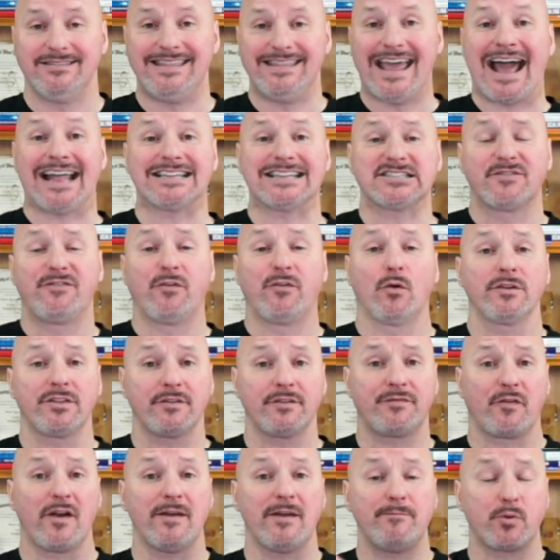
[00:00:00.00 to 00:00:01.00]
That's for the
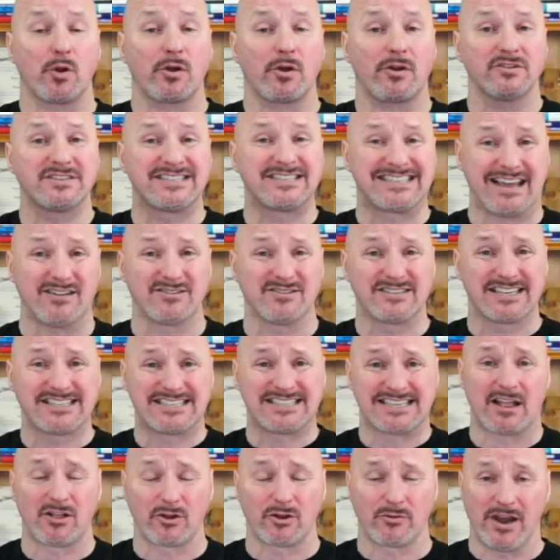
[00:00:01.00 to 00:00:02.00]
Freight Broker Sales
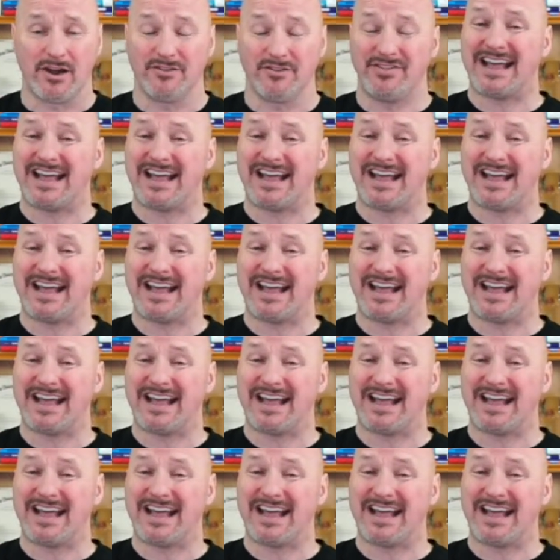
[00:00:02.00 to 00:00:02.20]
Accelerator.